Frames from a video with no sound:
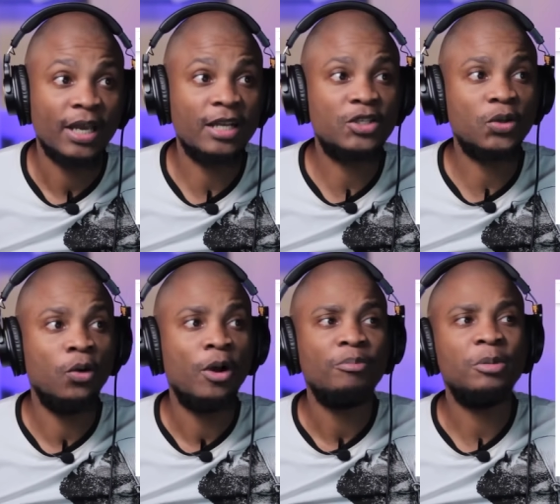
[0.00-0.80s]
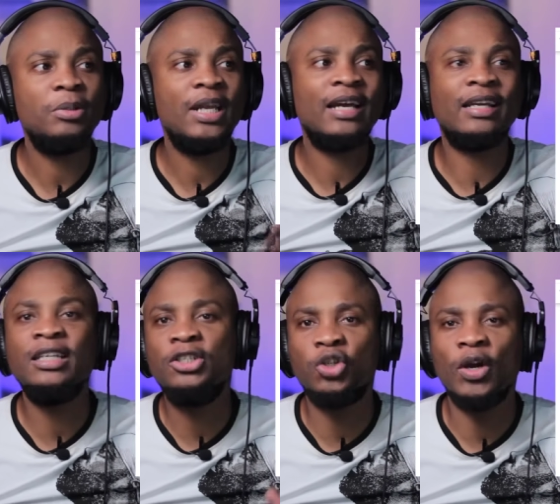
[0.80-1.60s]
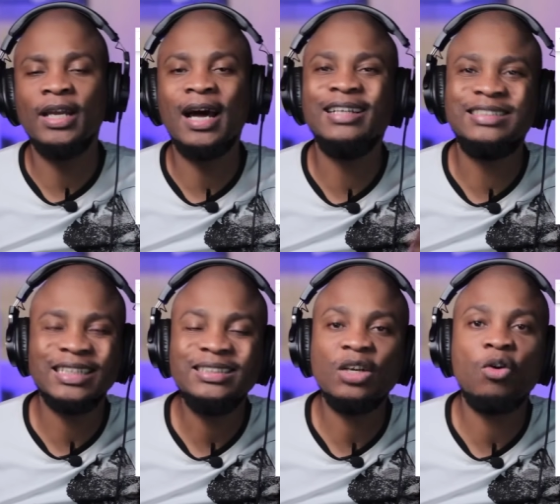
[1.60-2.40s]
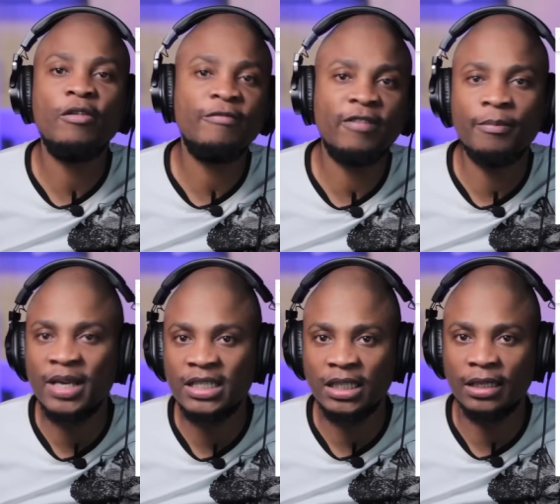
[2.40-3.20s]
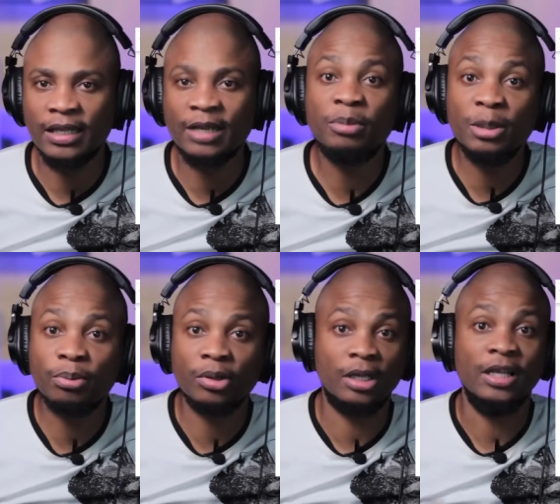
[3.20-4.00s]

And so people like Rick Joyner are just a confirmation that people,